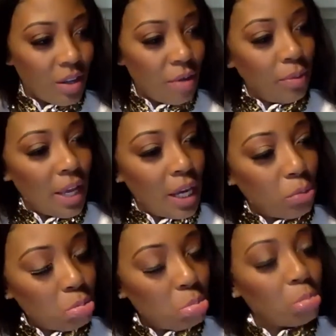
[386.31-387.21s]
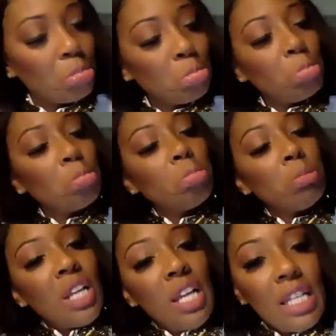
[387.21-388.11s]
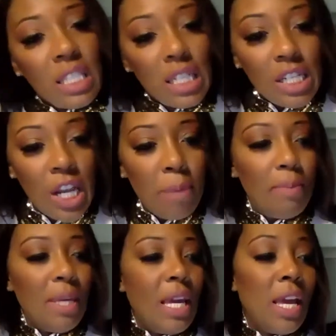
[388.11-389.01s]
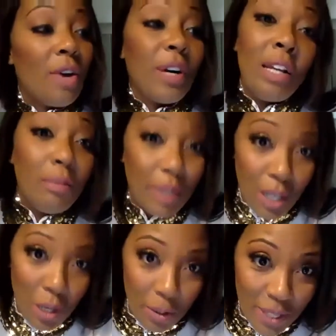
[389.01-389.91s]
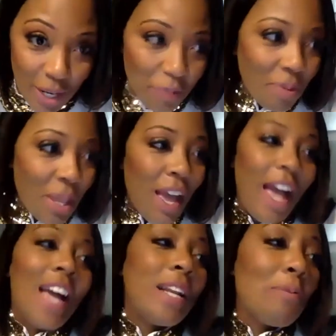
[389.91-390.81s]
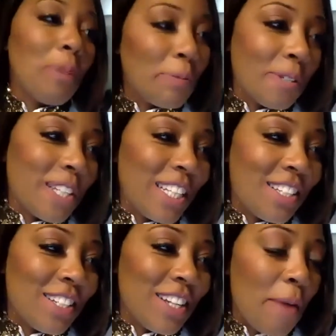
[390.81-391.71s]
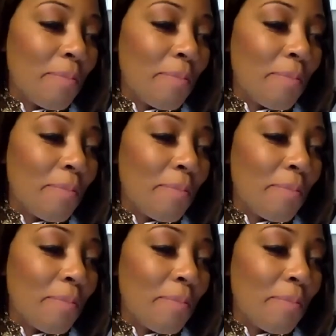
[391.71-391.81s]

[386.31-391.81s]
So I'm like, it's the JBL, and I'm in a hotel, and I'm not supposed to teach today.